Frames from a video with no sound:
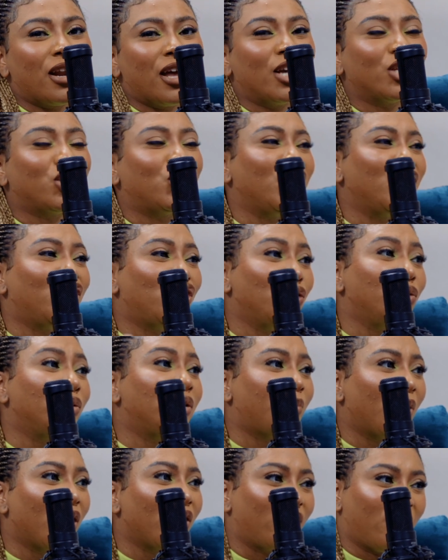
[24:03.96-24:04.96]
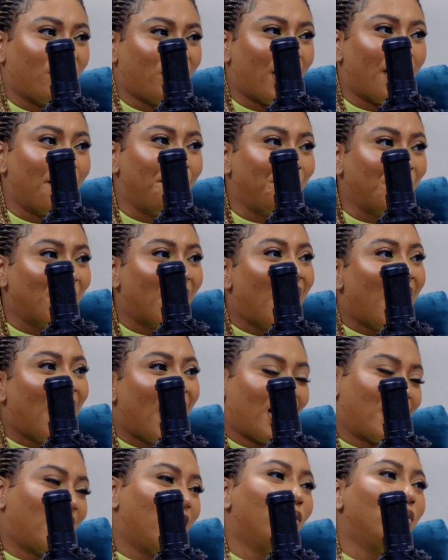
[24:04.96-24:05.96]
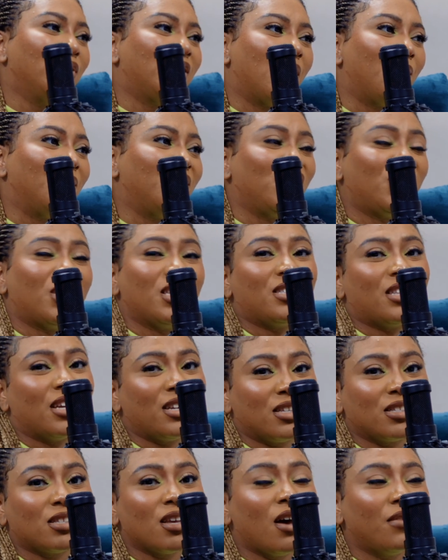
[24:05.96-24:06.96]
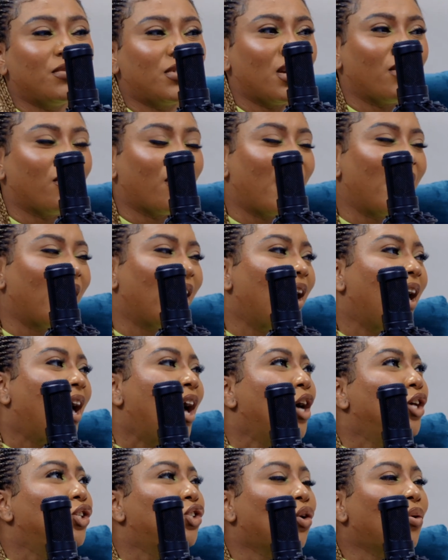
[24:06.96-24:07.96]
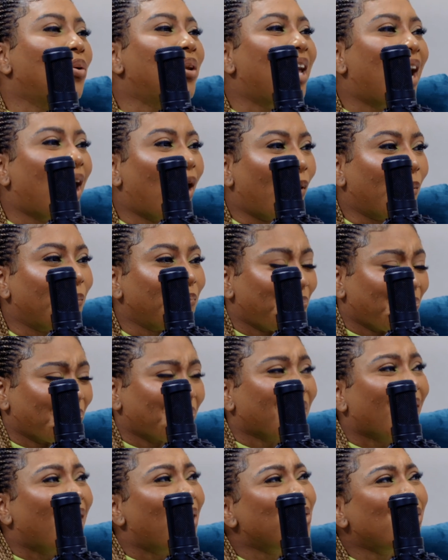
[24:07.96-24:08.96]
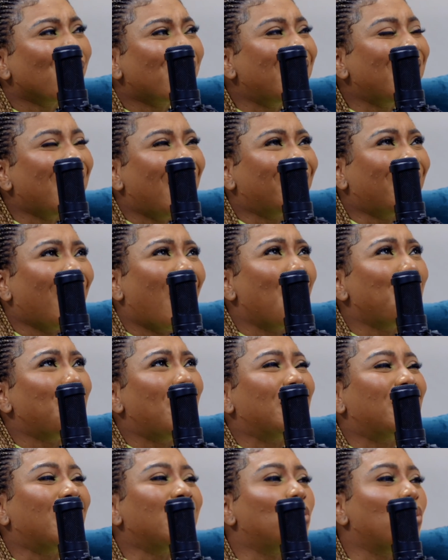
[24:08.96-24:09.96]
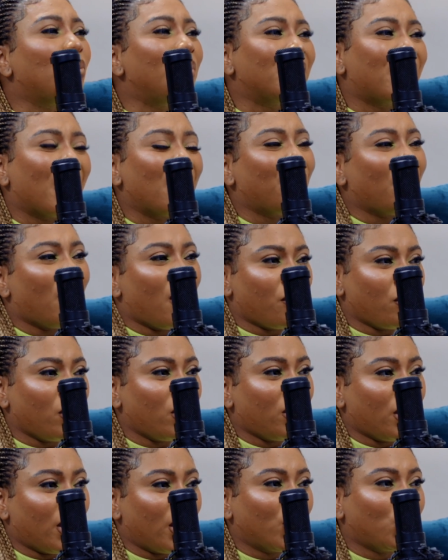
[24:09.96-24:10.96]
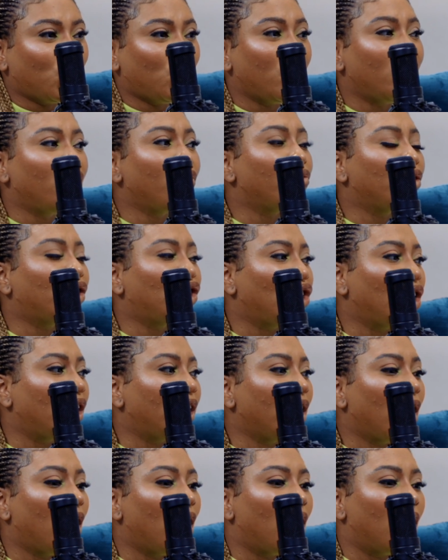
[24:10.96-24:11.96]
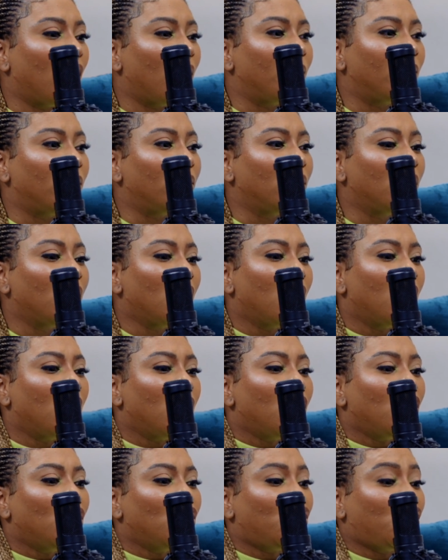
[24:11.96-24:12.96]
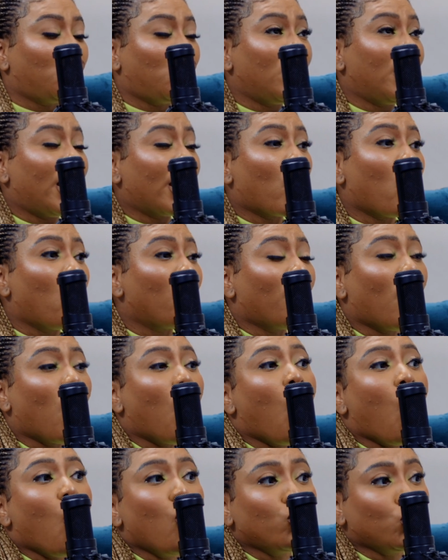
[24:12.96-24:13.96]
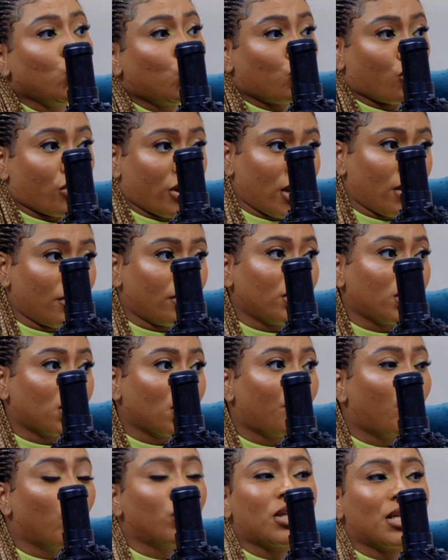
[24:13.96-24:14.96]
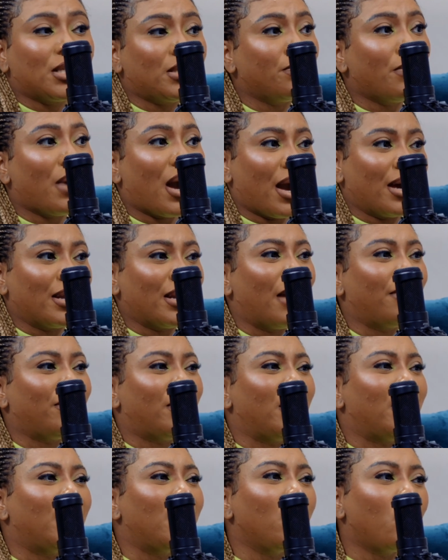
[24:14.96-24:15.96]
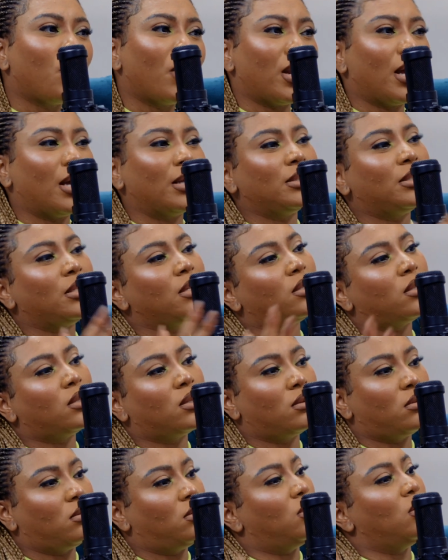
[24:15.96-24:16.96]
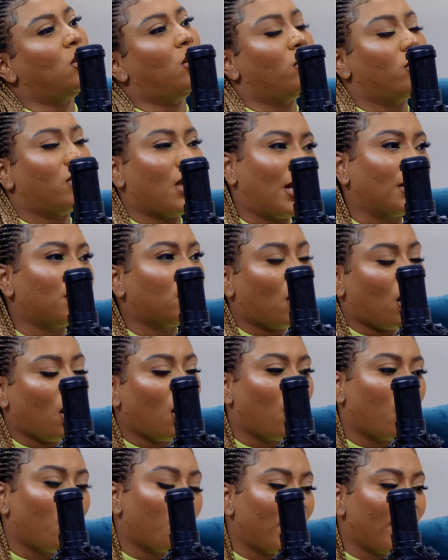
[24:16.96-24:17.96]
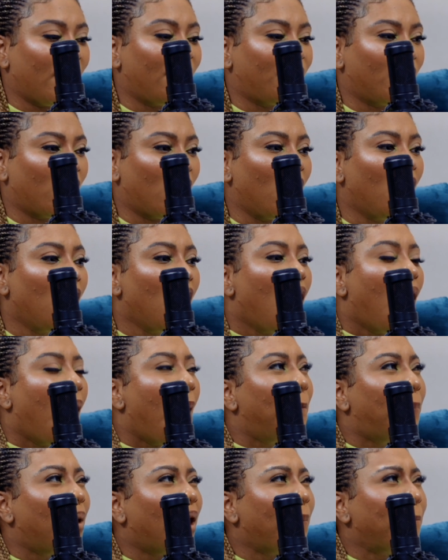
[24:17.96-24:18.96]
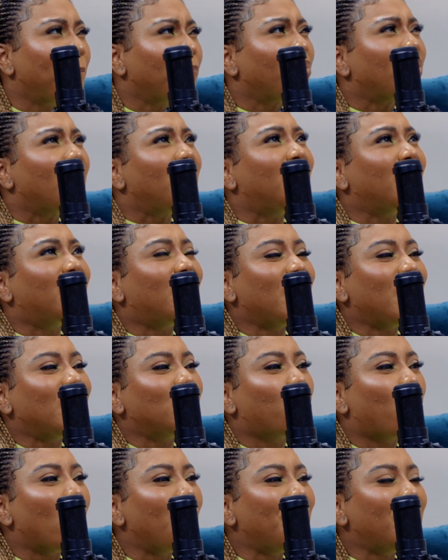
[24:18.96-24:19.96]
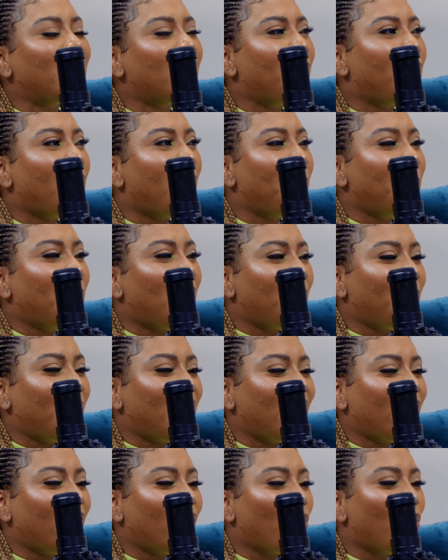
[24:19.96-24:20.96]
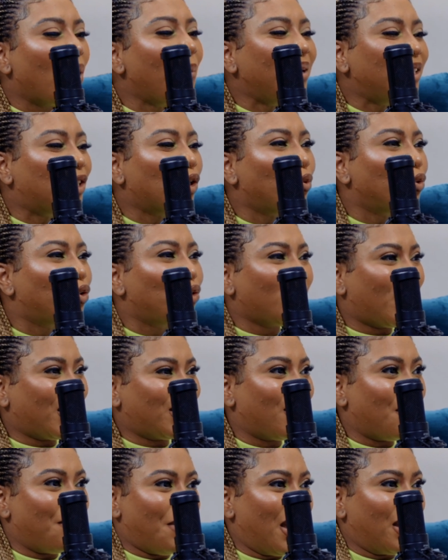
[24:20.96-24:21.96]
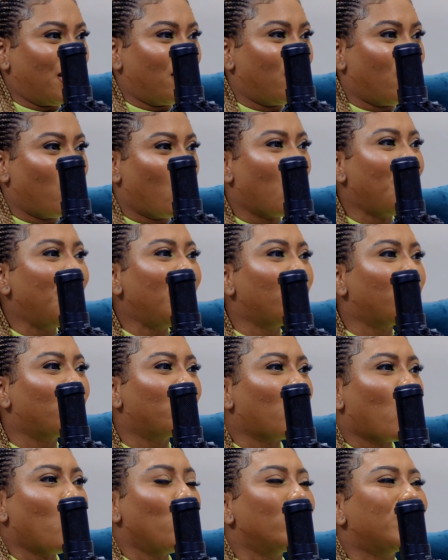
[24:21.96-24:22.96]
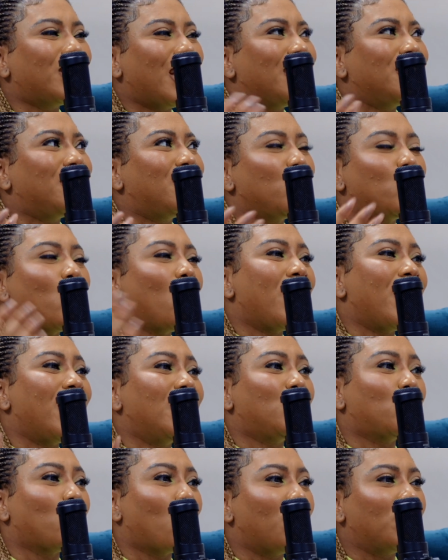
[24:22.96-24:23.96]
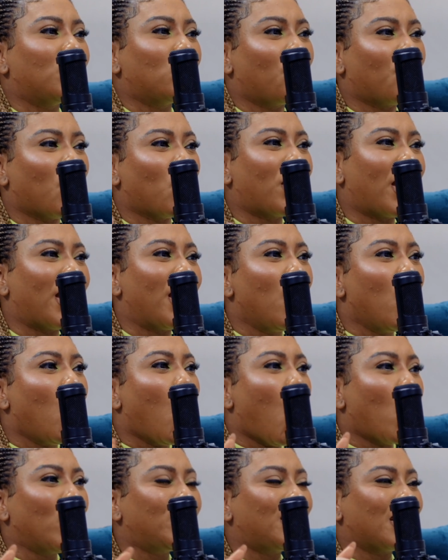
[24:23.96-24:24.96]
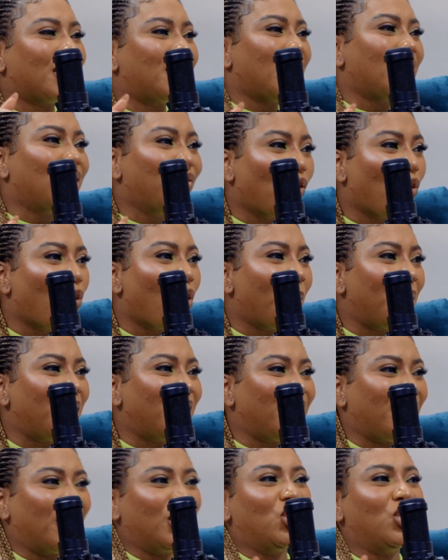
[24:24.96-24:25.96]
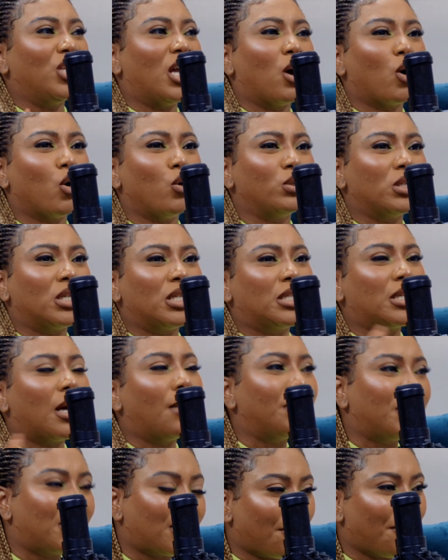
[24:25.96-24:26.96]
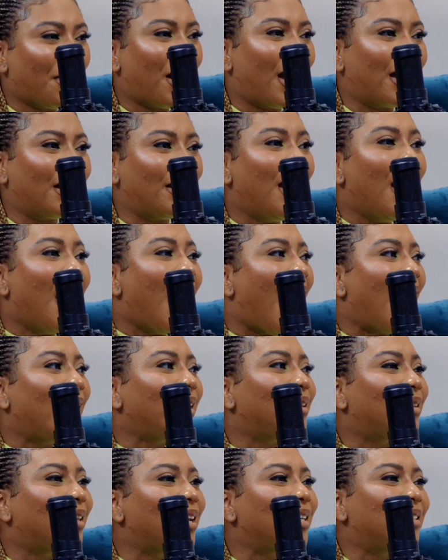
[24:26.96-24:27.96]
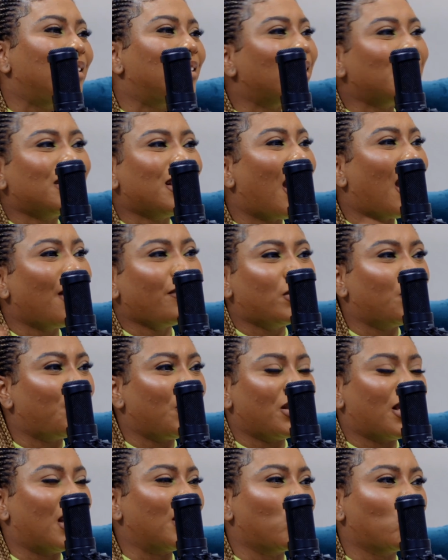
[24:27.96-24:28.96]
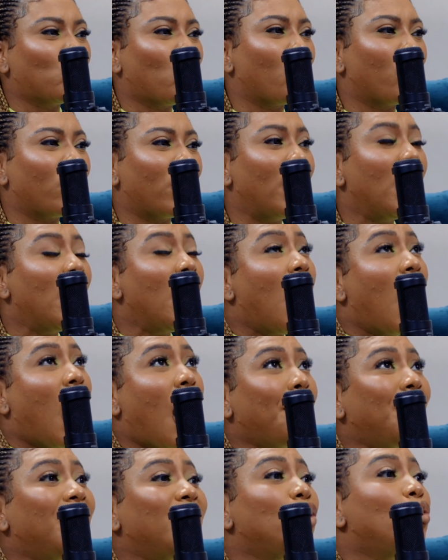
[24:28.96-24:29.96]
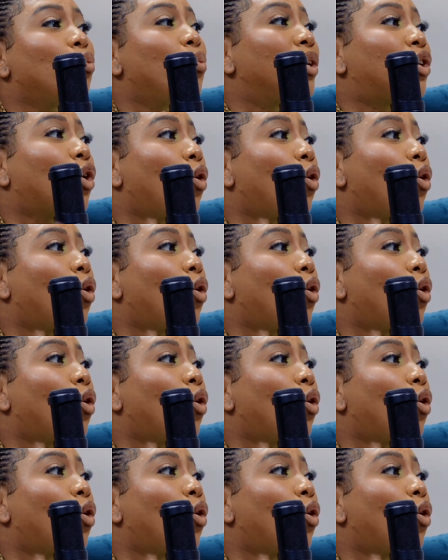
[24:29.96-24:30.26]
alert, she shoots both of them and kills them. And she says they deserved it, right? So now, looking at that, I'm like, this woman gave everything. She let go of her own dreams for this man. And then he went and did, that to her, whatever. Yeah. But the thing is, women don't do that to men. Women don't tend to, you don't hear stories of, okay, a successful woman and then she now goes and dumps the man. And the thing is, it doesn't have to be that story. I mean,